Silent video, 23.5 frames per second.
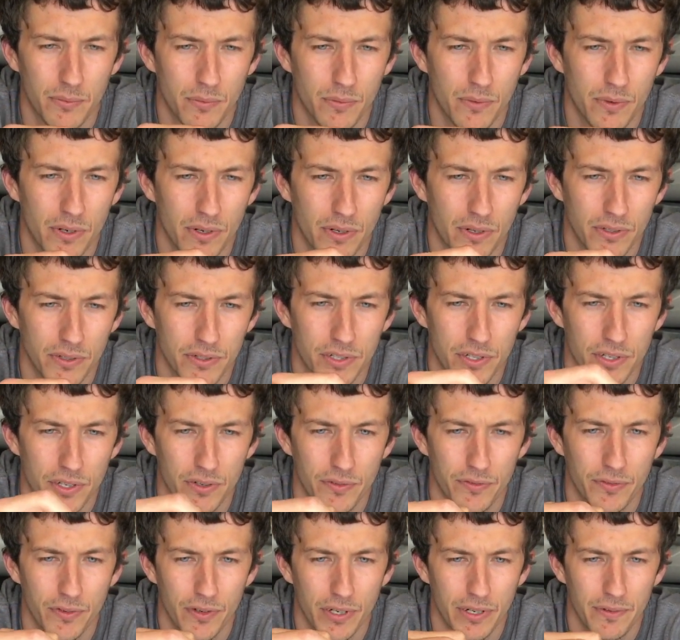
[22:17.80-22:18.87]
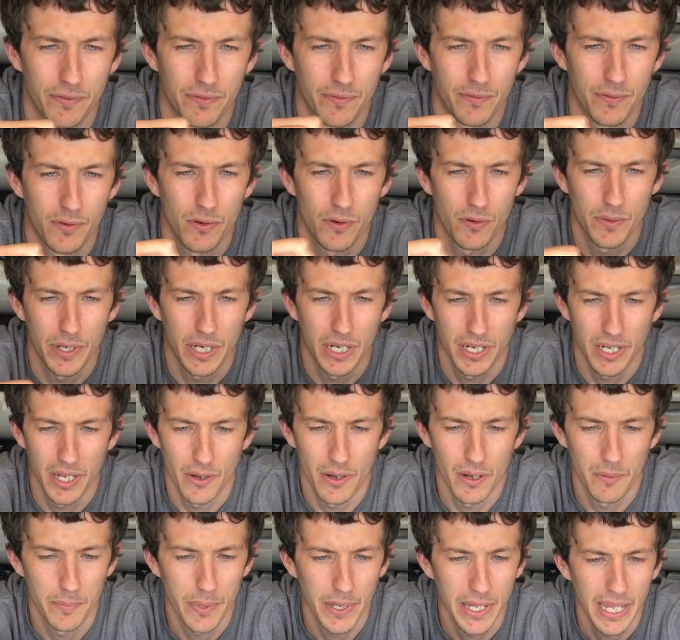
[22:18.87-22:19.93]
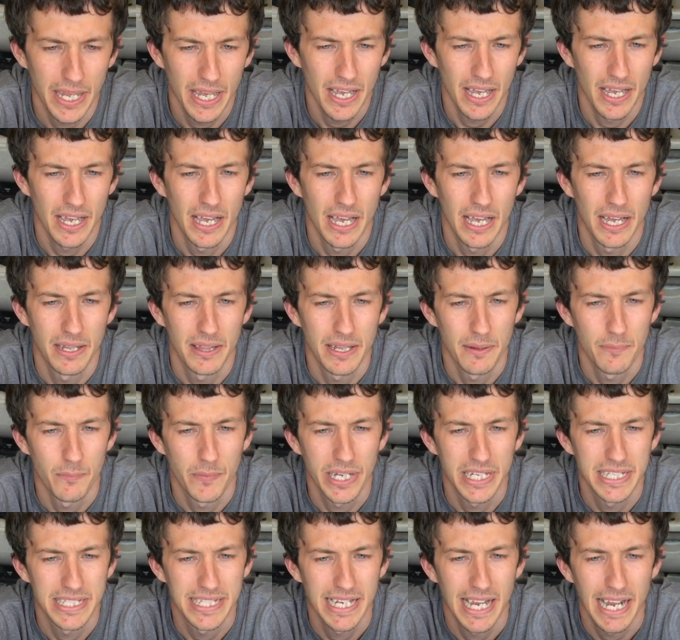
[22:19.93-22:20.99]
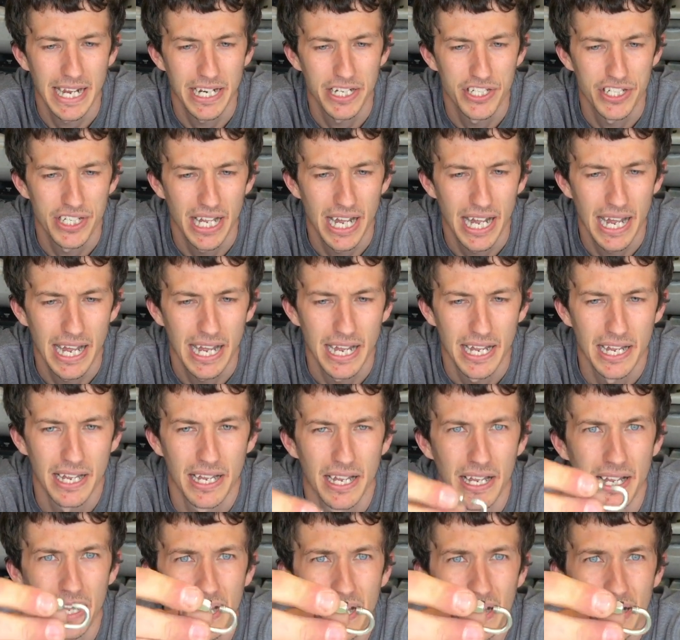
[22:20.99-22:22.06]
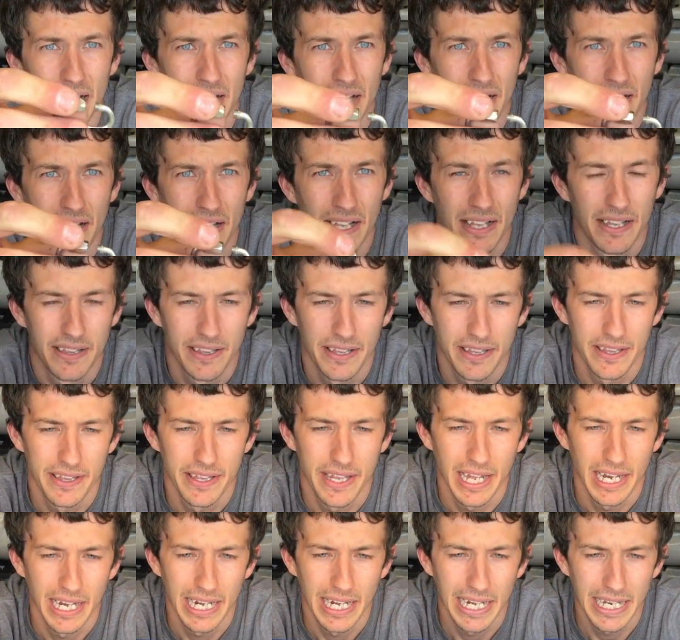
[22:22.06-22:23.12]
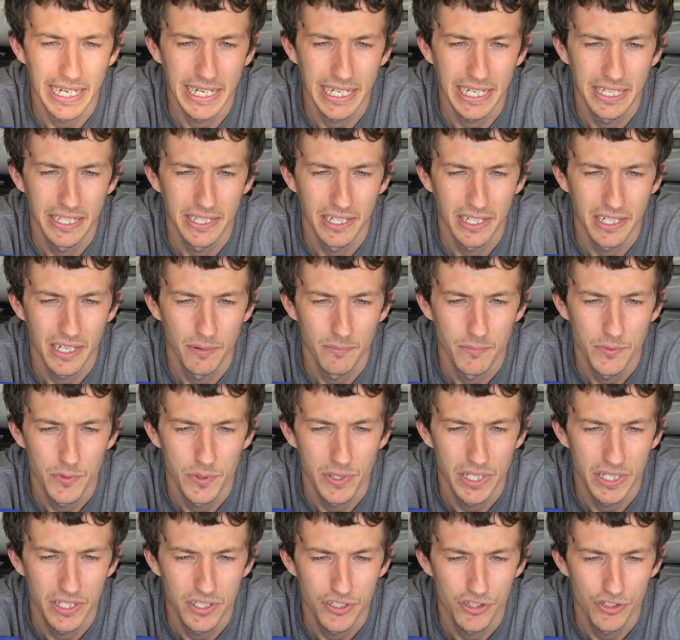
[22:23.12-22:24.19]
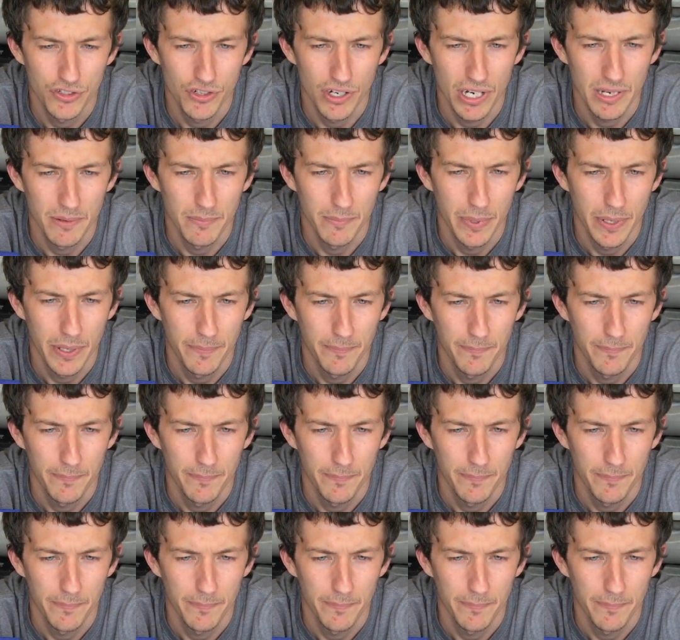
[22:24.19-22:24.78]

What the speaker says: 1, 2, 3, 4. We're going to go up here and then we attach that link that comes with the trip.